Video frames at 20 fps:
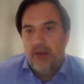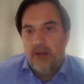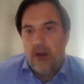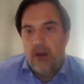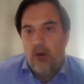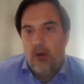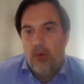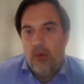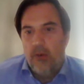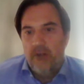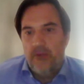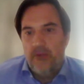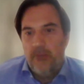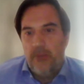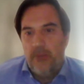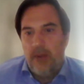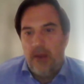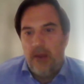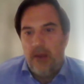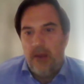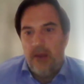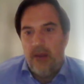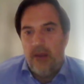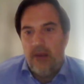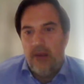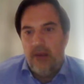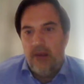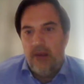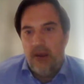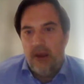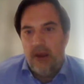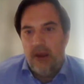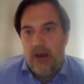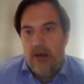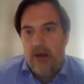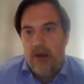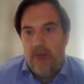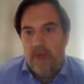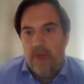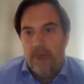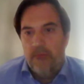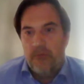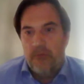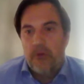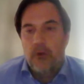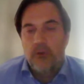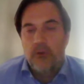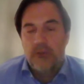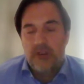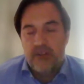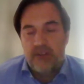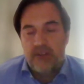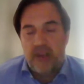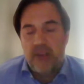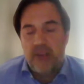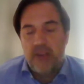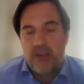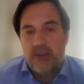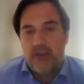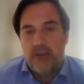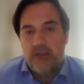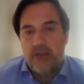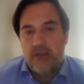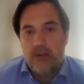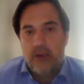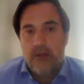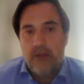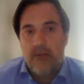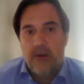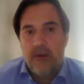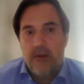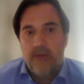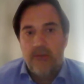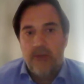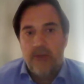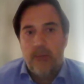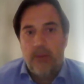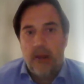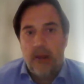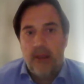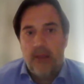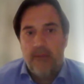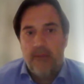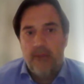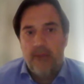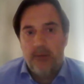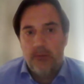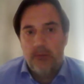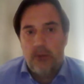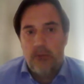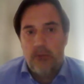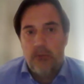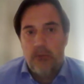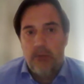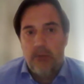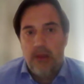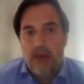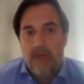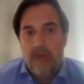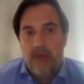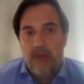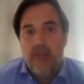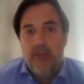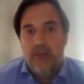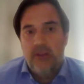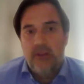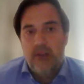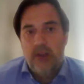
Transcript: There'll always be contestation, even if the playing field won't be even.